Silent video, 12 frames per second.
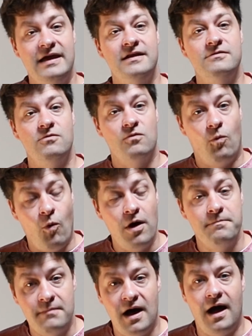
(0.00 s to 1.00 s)
in
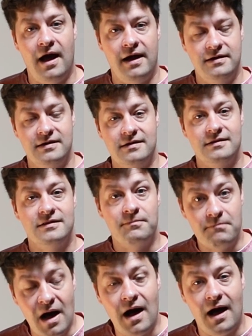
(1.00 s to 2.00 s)
one mind, the
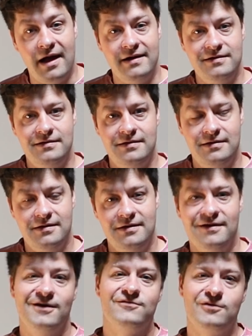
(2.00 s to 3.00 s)
mind
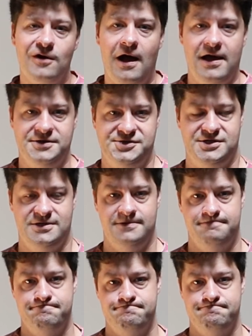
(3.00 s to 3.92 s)
of Christ.